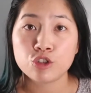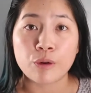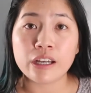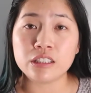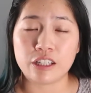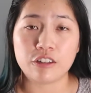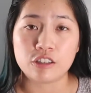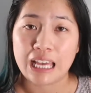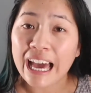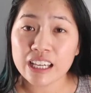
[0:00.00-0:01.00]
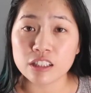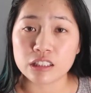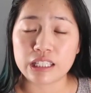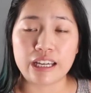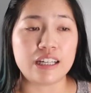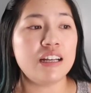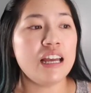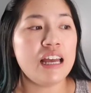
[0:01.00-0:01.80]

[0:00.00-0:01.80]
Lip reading: trails there, there's hikers there,